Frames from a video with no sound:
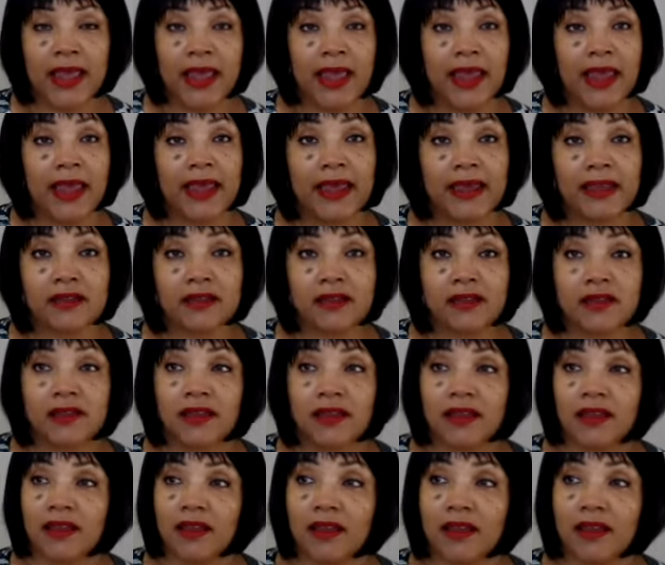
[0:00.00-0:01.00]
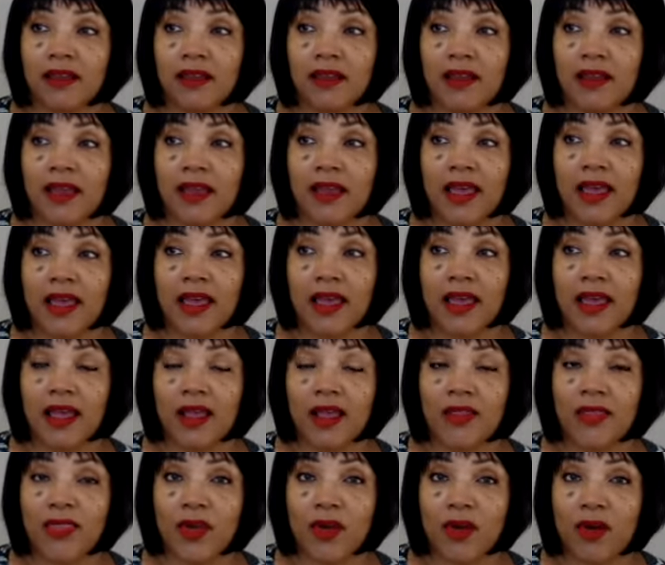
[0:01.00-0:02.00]
And
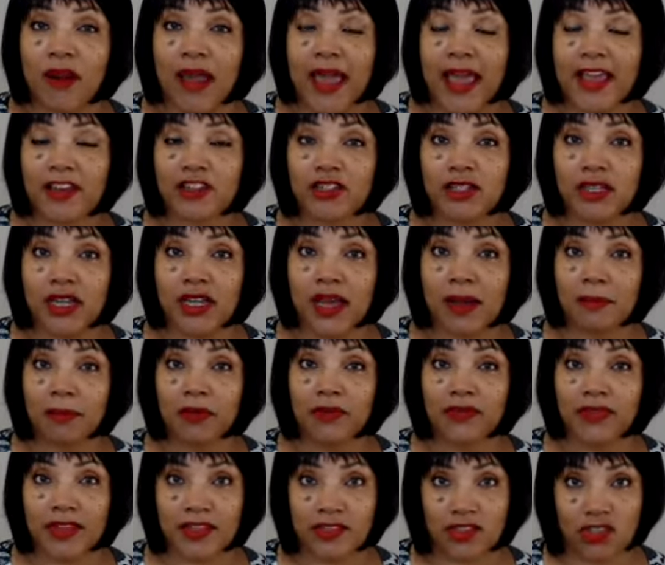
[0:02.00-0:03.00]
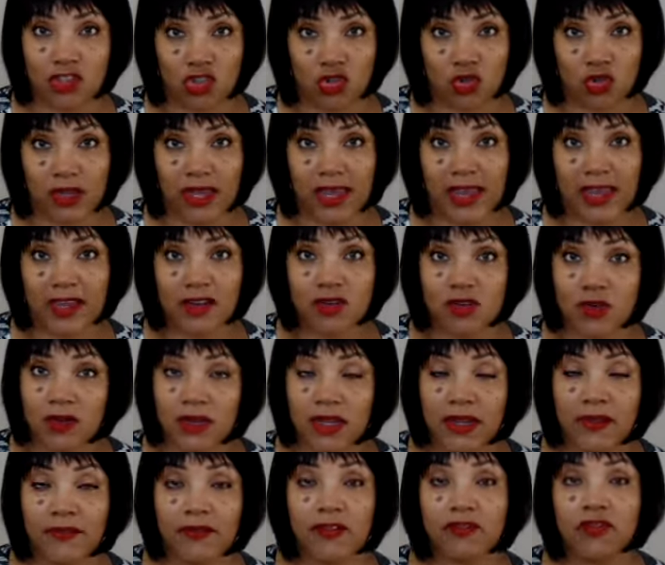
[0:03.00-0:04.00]
there are actually a couple of things that you can do,
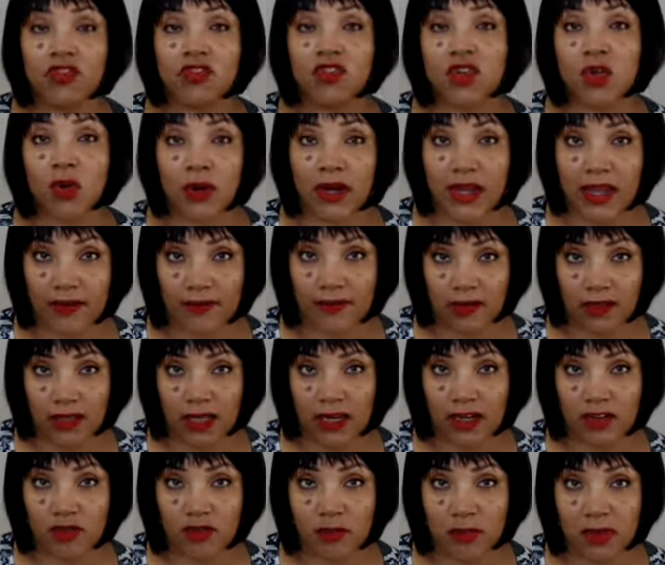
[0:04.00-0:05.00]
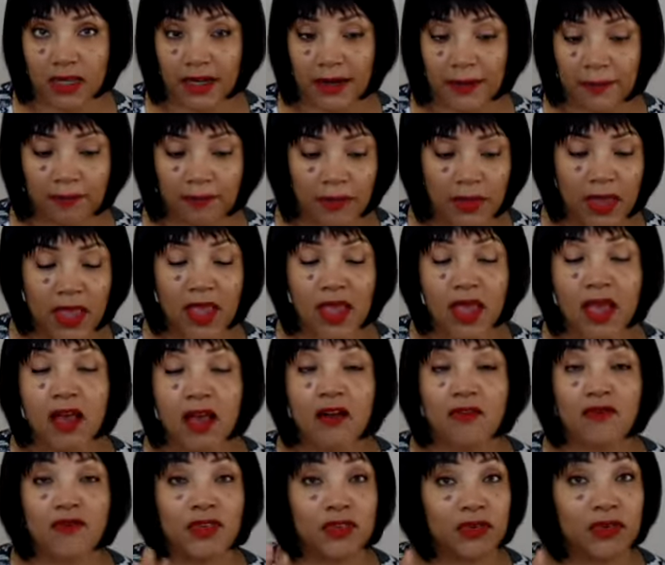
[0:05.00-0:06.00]
even if you don't have a lot of money.
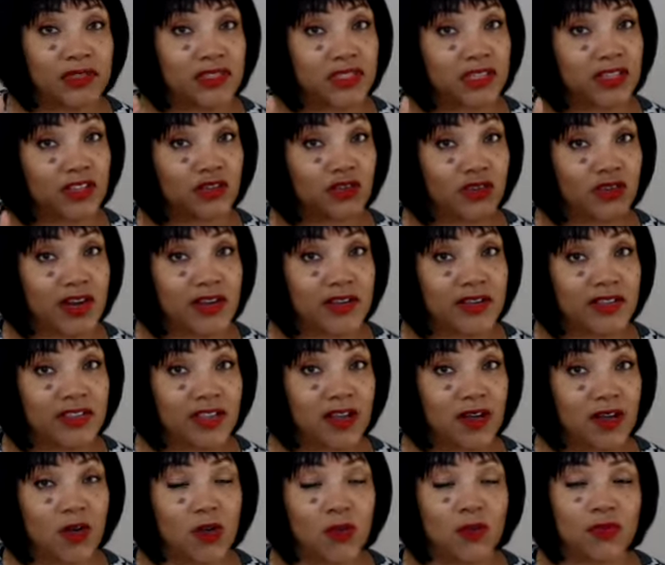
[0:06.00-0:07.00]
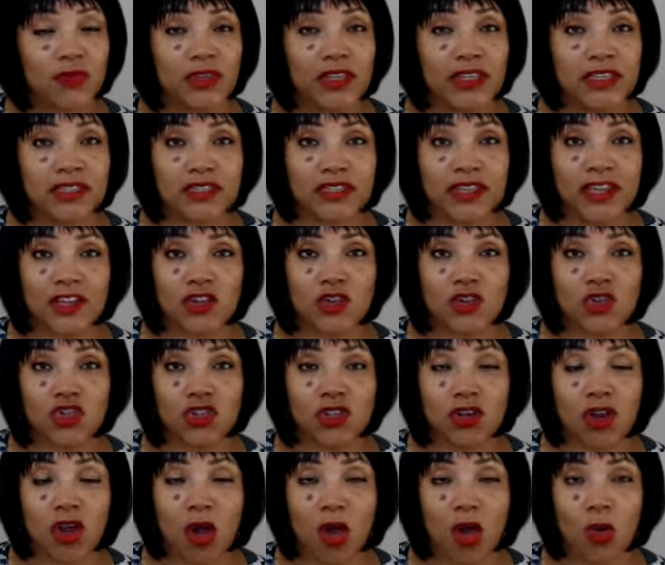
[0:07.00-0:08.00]
First things first, though, is that you
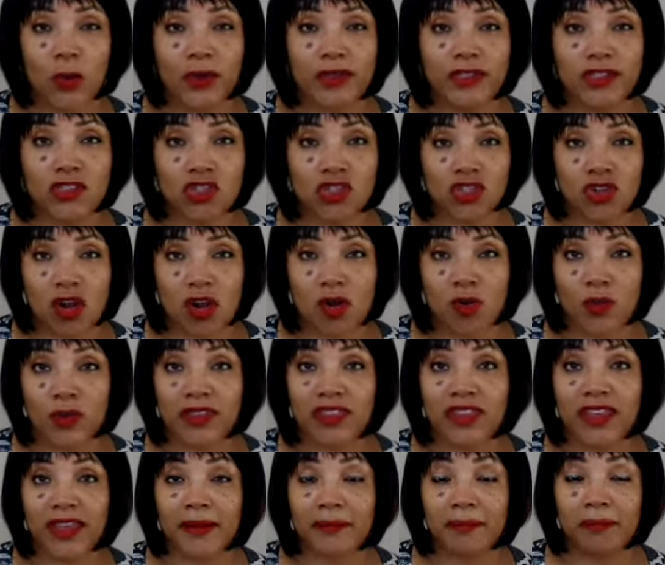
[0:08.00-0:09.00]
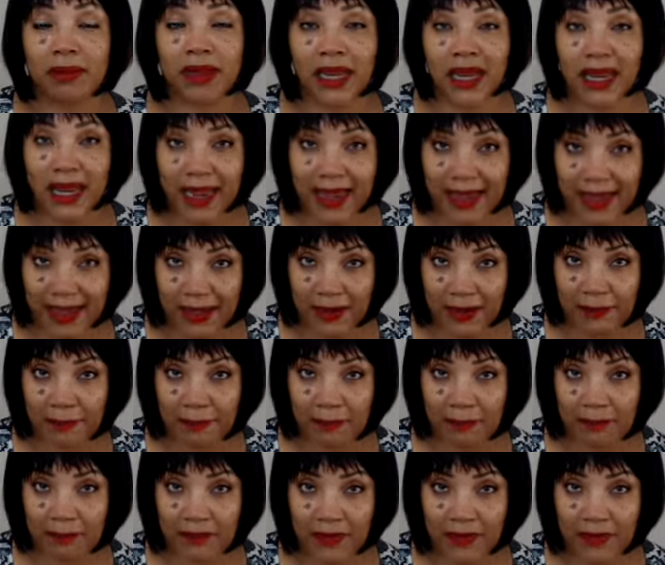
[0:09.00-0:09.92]
should always start with a plan.